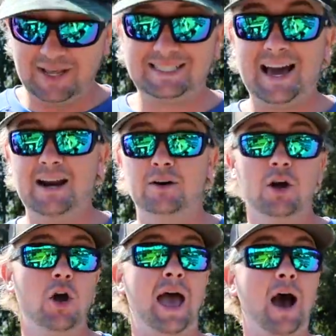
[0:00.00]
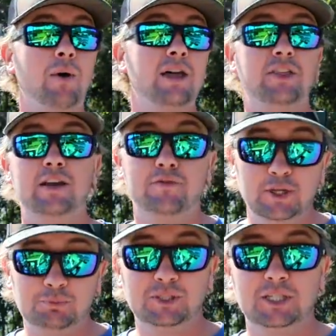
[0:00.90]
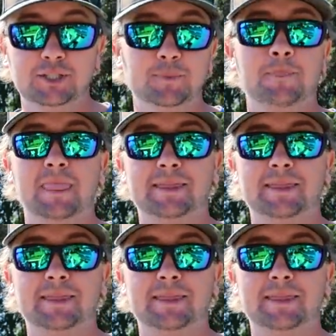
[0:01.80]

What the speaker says: that's kind of how I think fish position,